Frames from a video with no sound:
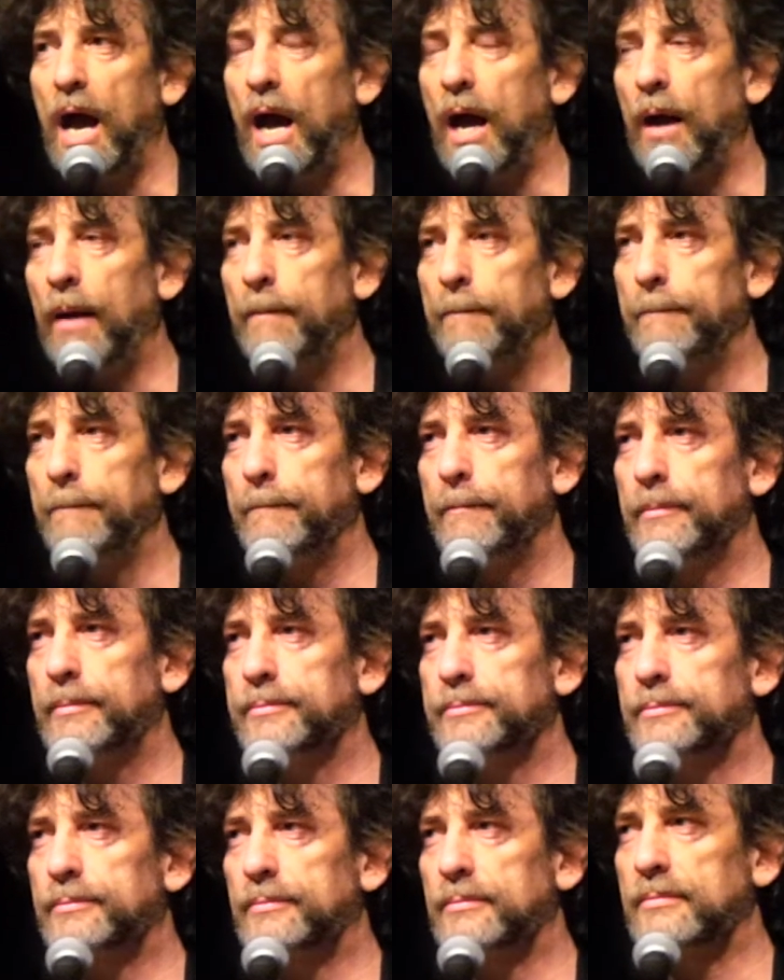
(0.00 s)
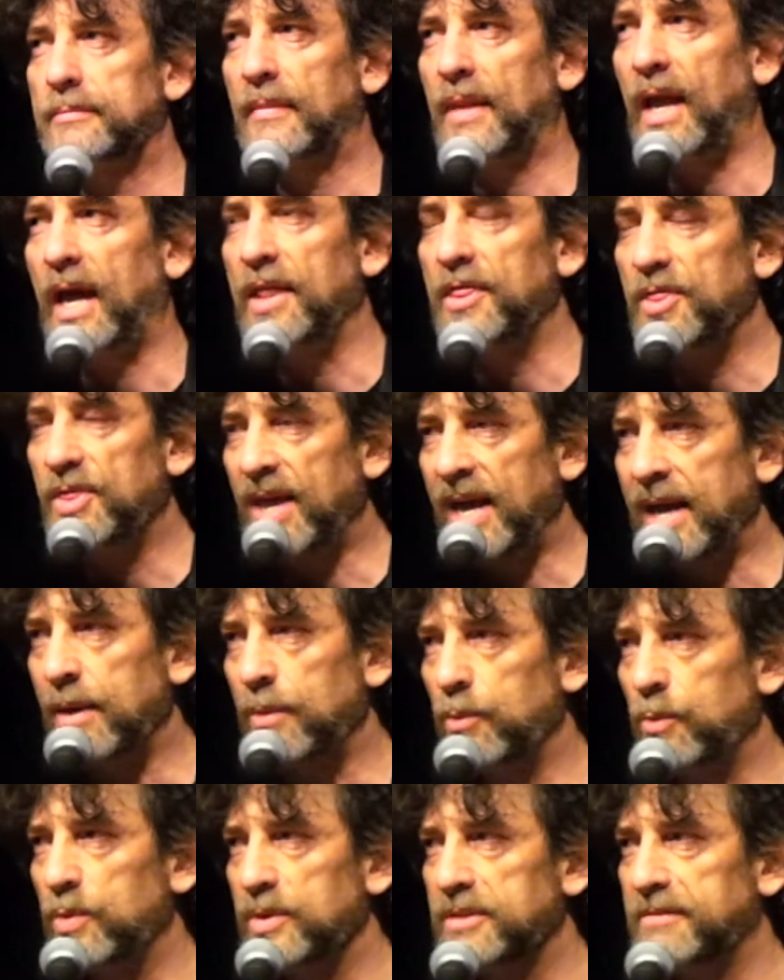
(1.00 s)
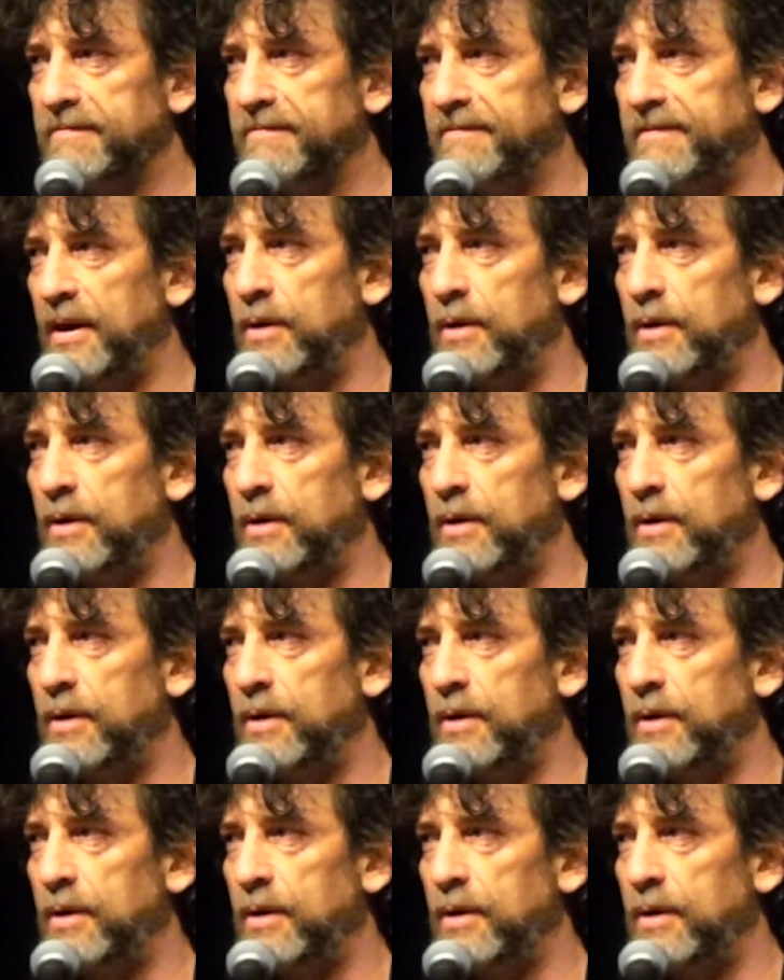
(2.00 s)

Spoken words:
And that was